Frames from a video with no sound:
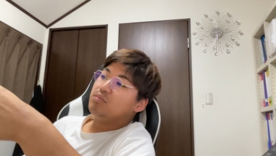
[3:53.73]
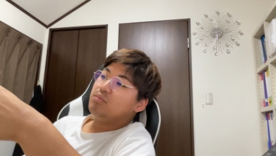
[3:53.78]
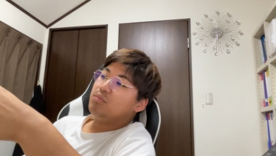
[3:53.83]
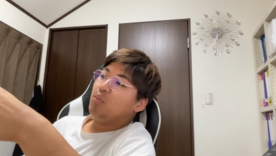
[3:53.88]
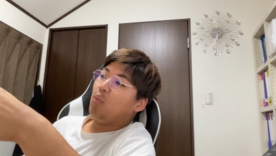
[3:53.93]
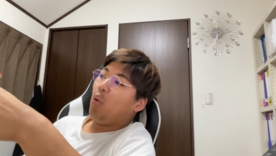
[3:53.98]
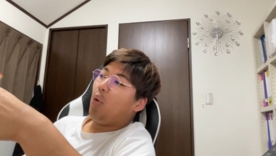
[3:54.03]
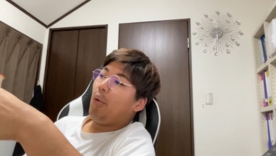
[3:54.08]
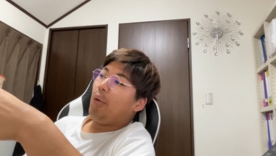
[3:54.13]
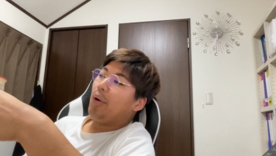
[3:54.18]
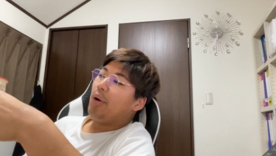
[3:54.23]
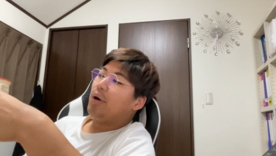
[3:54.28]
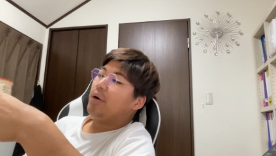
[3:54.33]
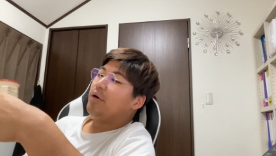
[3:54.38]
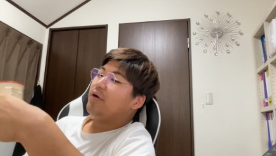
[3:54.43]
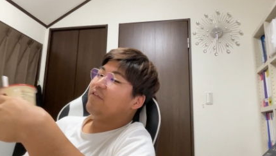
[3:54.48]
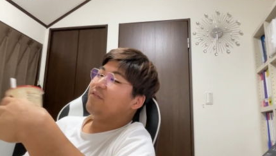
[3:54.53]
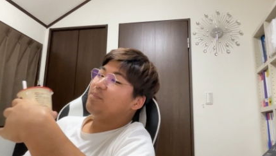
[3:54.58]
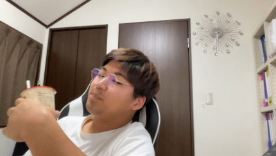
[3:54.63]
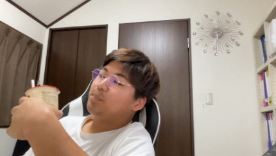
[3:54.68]

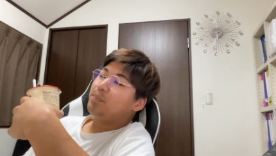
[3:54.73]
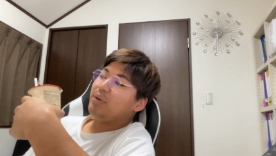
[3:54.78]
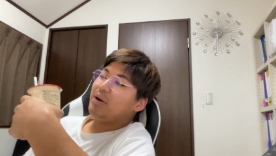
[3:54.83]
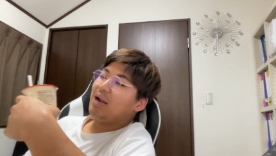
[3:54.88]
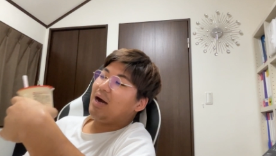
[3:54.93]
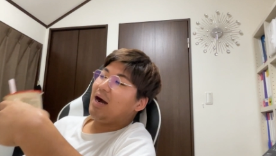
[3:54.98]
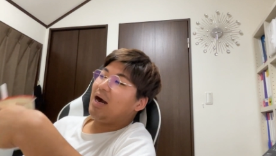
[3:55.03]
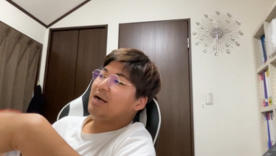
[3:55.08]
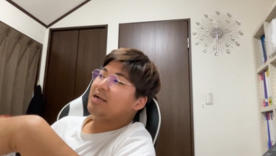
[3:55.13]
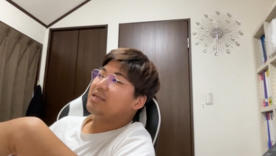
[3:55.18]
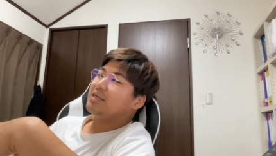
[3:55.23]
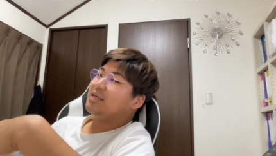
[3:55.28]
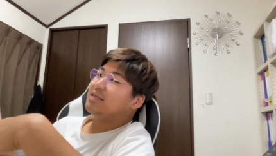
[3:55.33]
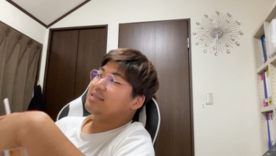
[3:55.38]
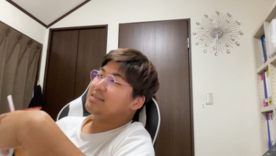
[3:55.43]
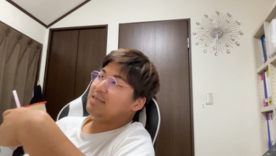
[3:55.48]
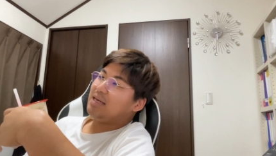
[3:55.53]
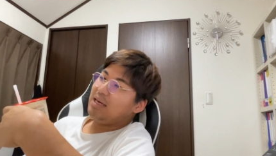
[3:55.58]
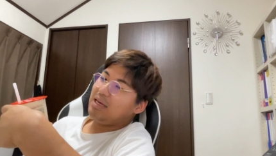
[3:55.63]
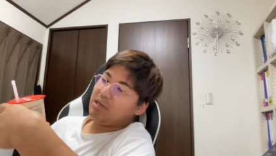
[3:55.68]
more
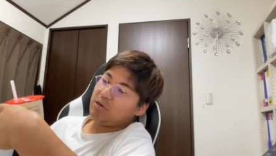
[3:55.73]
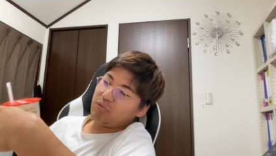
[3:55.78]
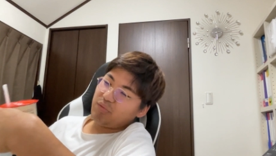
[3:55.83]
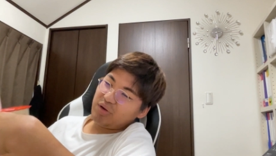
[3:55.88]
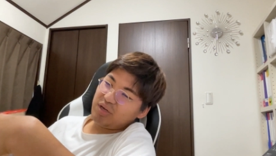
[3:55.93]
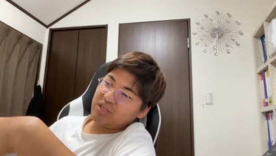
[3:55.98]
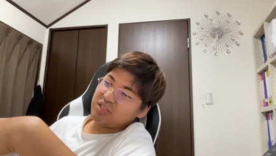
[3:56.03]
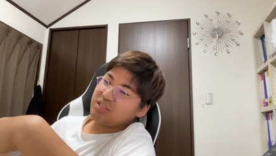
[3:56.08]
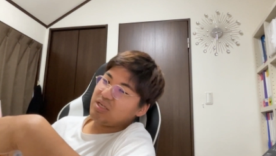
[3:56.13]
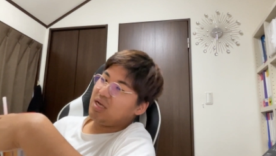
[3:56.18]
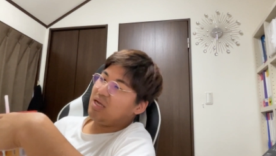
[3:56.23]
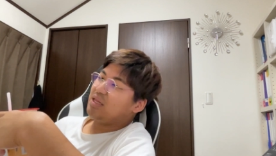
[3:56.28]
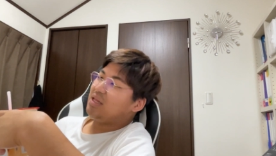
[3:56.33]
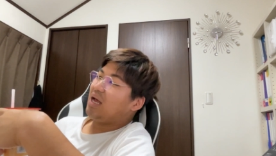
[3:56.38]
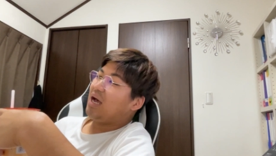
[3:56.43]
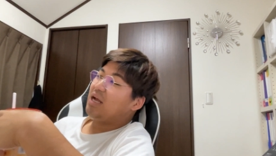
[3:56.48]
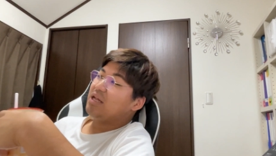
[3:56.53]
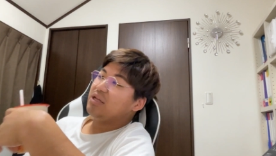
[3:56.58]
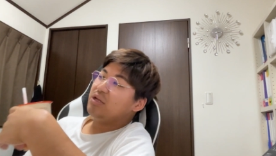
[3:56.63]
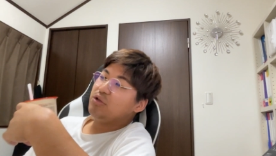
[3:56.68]
practice English and
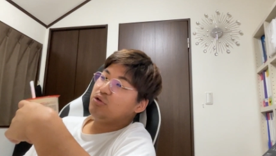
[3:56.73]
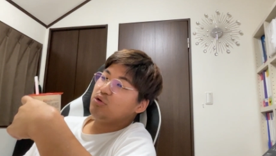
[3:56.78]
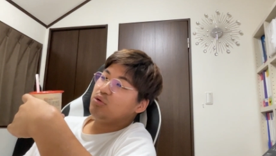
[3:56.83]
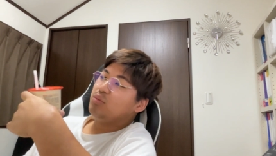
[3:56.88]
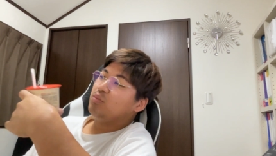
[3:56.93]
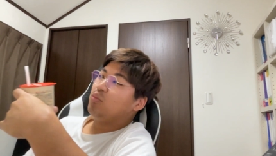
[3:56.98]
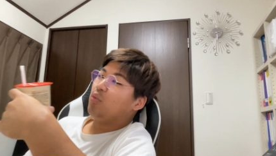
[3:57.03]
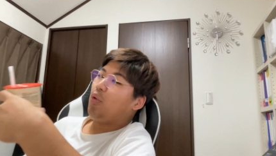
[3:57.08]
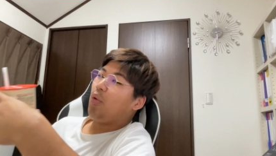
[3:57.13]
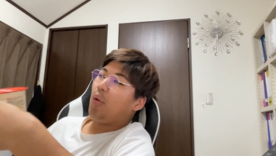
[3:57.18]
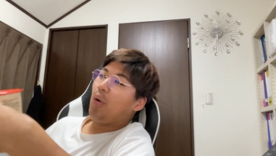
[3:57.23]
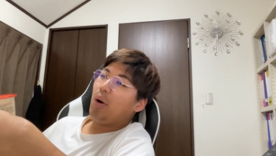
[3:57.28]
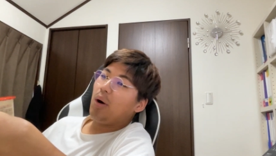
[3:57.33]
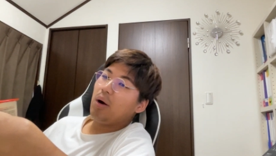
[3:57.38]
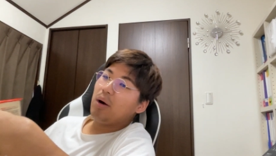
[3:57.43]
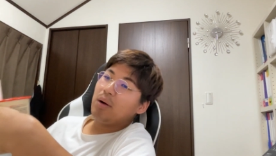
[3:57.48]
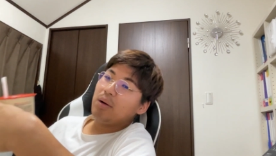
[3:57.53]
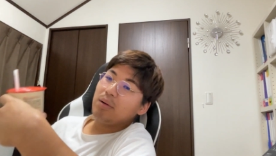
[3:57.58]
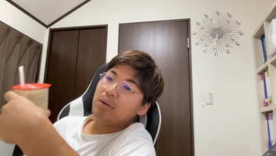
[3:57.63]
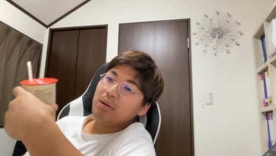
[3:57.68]
I need to
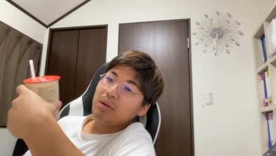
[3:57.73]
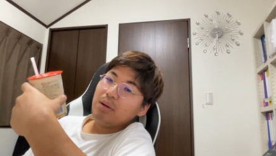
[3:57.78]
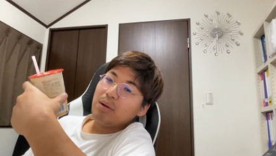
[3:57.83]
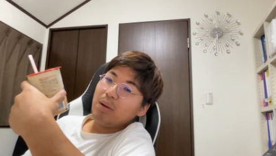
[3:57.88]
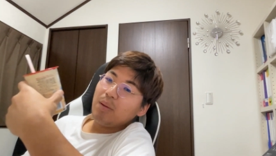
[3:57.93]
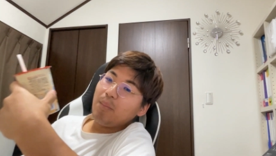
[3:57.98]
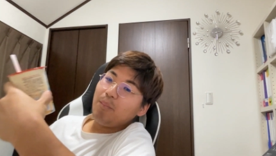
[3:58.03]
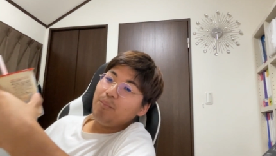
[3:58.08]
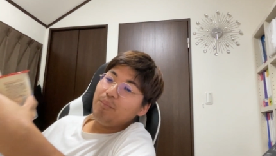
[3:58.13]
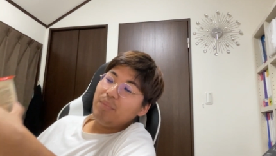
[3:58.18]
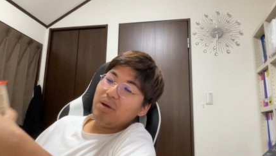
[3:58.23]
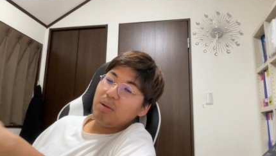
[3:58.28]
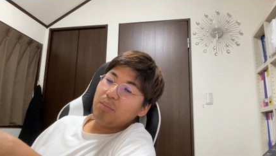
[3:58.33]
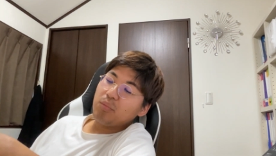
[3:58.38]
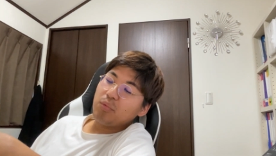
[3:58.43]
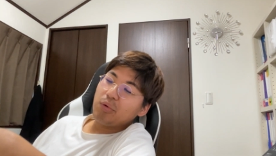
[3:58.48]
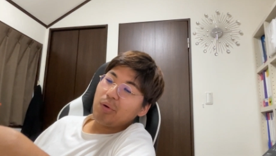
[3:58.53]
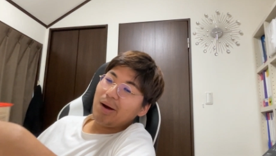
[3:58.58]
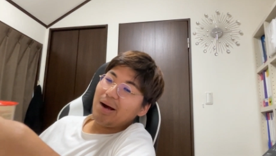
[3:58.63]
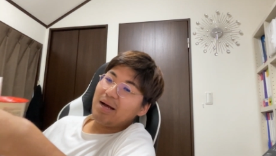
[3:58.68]
more
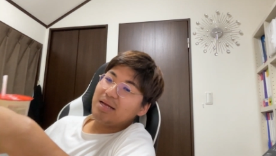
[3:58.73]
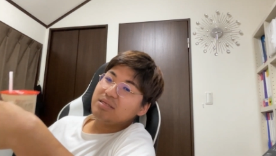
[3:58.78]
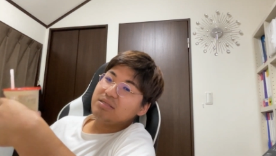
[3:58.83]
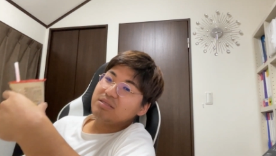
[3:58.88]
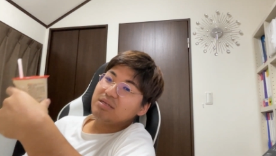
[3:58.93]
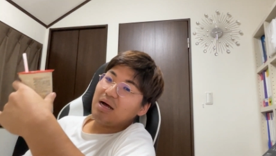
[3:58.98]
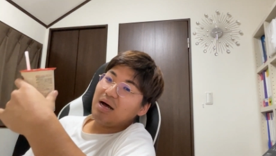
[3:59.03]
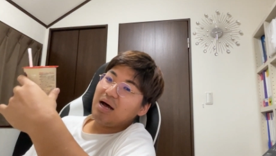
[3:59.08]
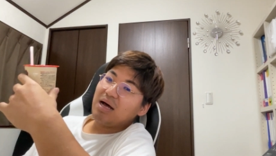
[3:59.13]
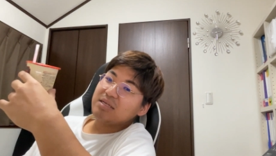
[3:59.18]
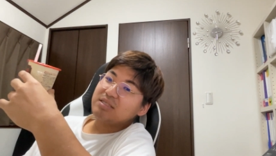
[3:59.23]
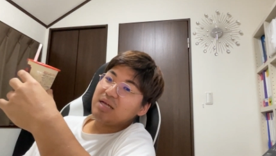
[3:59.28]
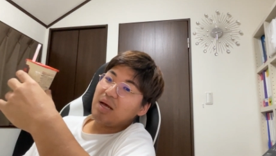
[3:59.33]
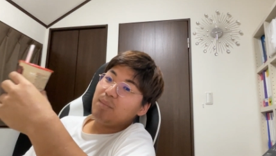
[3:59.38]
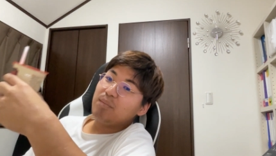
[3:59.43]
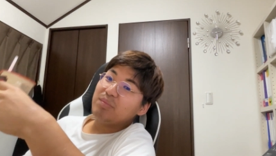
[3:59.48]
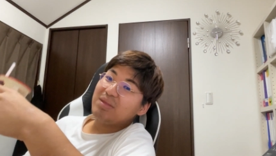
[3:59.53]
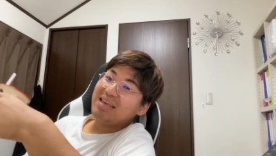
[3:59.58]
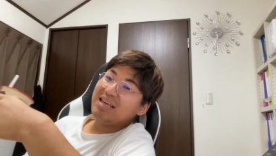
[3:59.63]
memorize the some